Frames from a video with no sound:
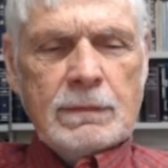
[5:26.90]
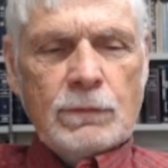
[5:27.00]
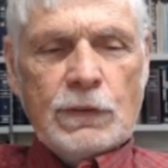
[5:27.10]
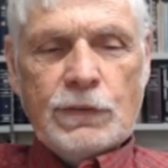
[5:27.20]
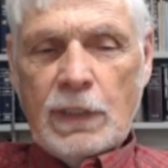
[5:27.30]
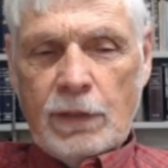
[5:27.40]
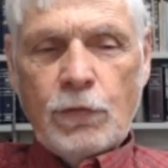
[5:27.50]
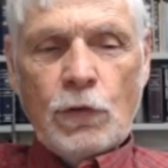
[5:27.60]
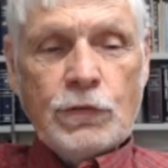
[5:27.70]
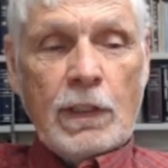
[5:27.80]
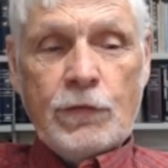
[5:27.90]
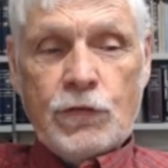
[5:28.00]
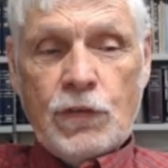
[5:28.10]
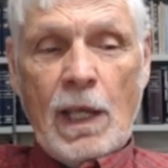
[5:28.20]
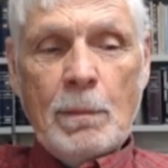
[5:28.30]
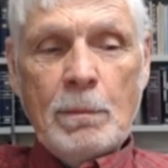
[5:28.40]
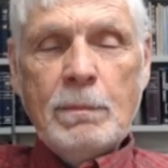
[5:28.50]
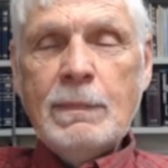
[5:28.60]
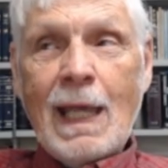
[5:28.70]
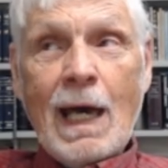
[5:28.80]
We see the first son of Shem.
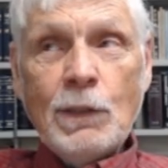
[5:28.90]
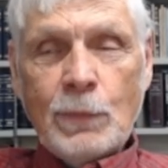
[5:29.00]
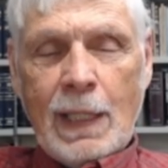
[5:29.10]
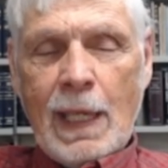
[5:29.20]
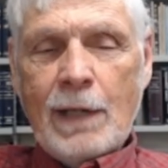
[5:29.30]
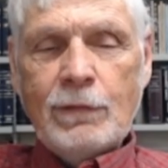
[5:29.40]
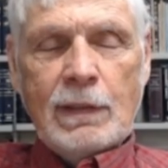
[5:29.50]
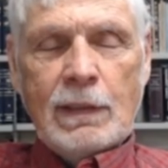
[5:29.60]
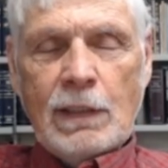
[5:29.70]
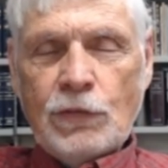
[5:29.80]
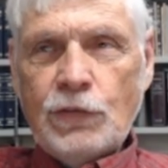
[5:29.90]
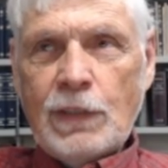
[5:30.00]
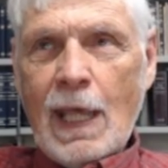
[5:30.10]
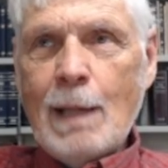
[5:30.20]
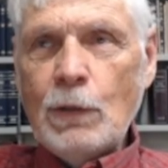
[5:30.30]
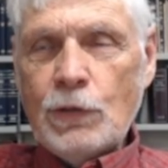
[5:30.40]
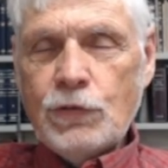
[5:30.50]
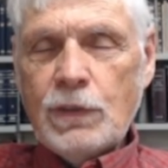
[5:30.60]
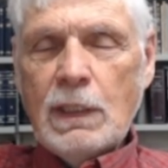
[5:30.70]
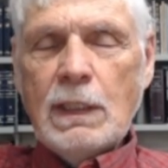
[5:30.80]
Now that we have
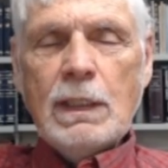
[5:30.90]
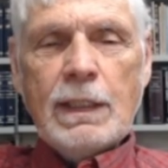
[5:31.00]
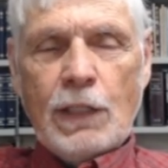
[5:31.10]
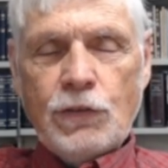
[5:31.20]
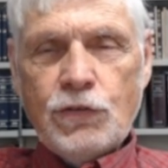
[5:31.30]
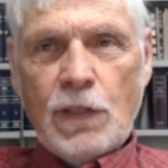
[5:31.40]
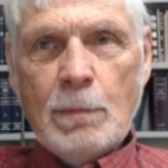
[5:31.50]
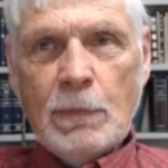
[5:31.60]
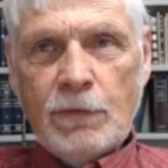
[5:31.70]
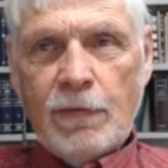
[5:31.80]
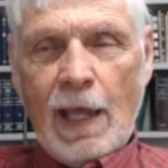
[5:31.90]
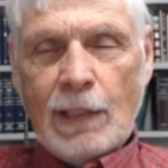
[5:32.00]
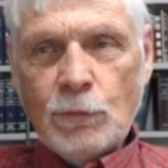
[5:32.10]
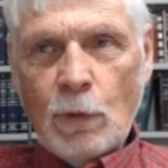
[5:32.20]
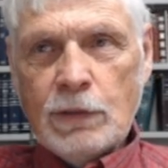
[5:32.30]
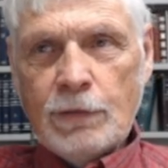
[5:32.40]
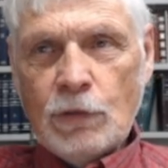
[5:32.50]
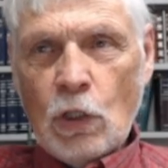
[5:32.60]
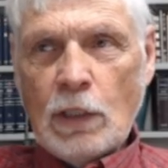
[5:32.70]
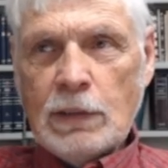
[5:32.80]
established that Shem, in fact, was of
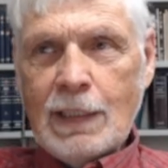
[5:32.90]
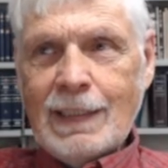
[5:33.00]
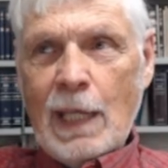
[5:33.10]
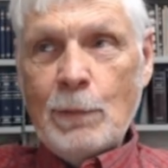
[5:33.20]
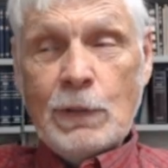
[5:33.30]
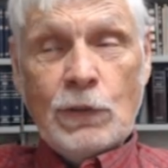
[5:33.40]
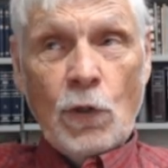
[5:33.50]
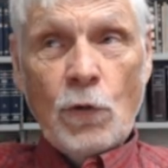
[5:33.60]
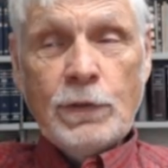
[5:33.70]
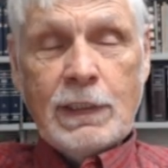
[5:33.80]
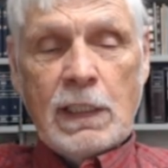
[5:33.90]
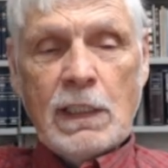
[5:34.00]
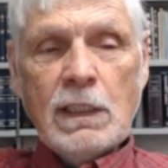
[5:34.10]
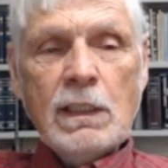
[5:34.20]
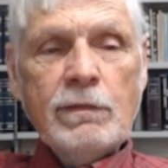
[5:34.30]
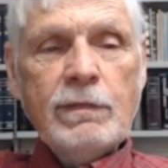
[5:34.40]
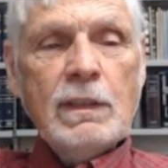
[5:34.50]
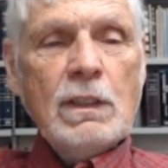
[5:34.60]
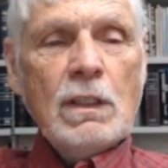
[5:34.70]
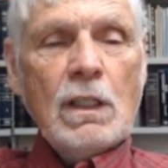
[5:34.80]
the godland, and we know the year
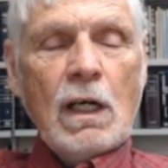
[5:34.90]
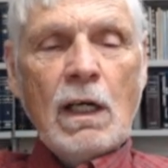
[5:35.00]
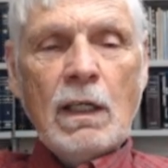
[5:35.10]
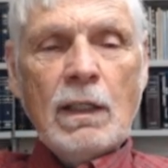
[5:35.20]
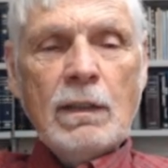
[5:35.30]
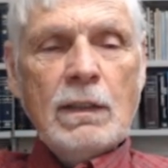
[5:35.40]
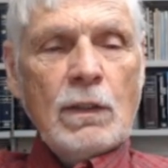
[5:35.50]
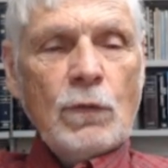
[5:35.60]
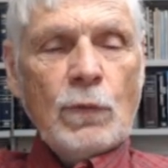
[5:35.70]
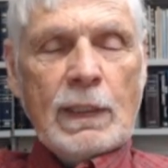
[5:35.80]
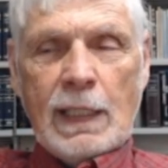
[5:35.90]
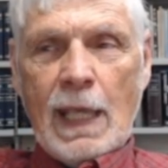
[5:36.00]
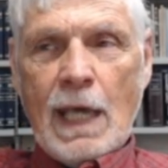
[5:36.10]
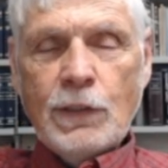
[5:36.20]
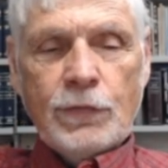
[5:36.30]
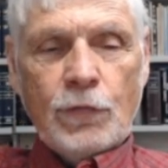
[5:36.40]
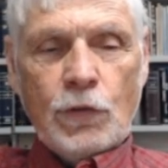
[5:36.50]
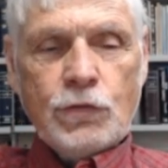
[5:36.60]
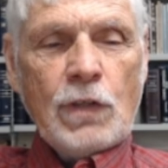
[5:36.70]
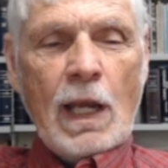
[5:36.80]
of when he had his
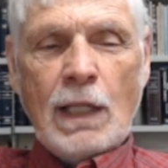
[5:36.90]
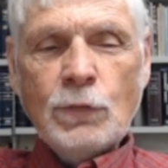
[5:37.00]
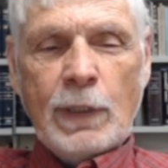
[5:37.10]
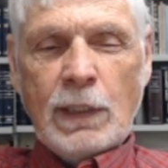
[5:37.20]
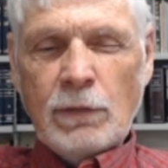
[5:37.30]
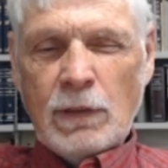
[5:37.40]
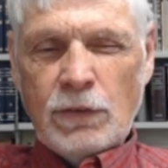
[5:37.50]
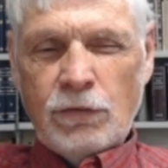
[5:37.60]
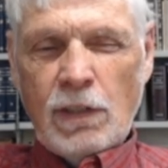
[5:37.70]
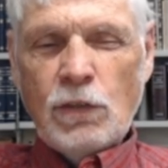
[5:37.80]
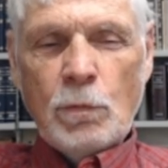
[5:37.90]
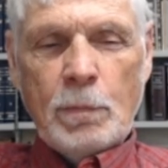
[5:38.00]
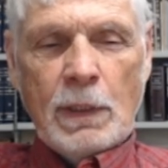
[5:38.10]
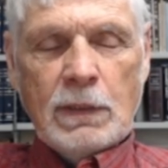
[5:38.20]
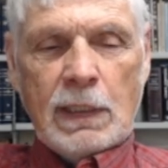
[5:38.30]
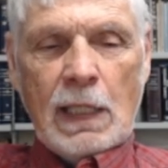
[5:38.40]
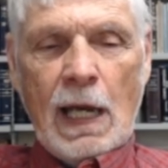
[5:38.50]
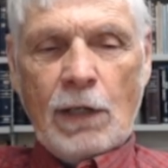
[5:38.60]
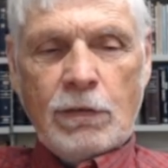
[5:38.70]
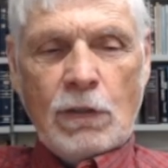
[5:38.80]
first child, we can continue building
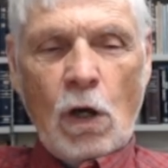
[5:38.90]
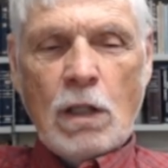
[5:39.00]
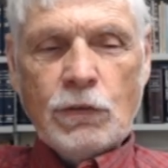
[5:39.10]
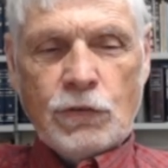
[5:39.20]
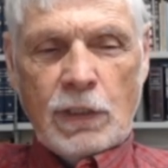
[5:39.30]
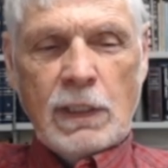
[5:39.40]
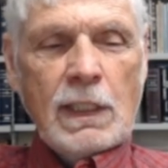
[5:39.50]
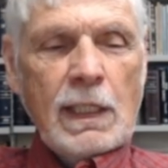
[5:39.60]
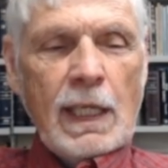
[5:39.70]
our chronology.